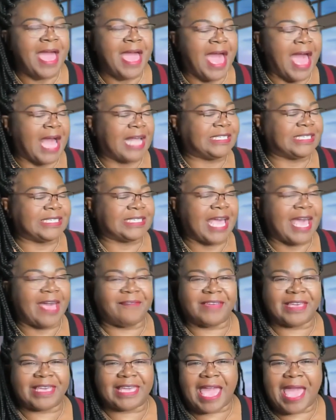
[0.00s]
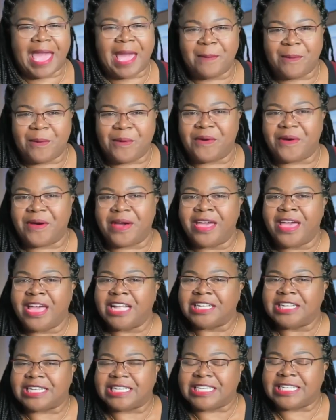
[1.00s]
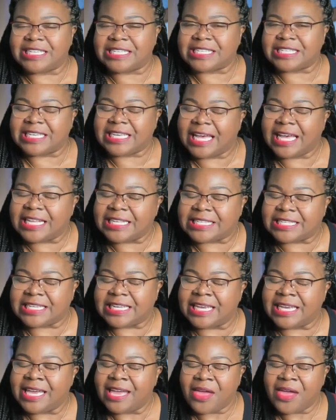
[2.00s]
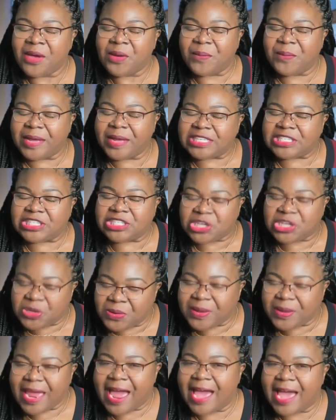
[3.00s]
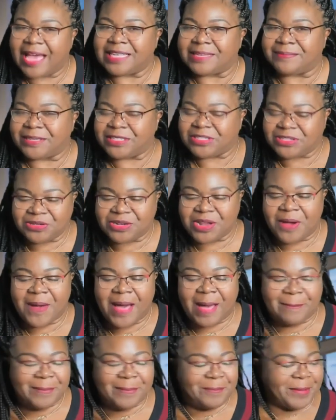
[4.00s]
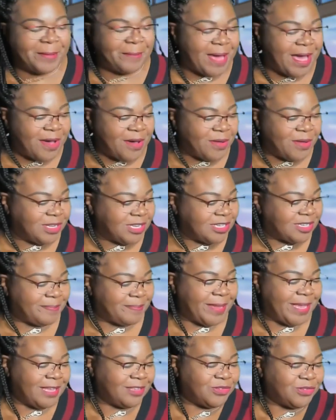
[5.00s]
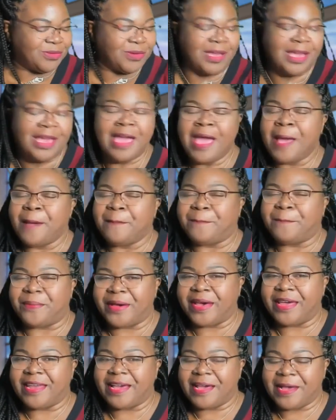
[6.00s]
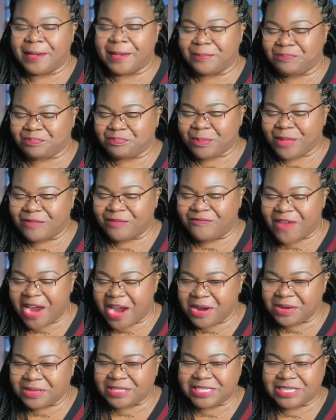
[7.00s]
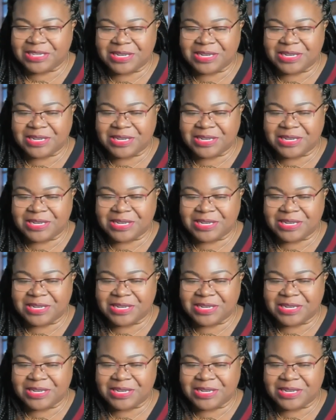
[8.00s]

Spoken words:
I just haven't came on to discuss it with you guys. But I'm gonna put my own little spin to it. But first,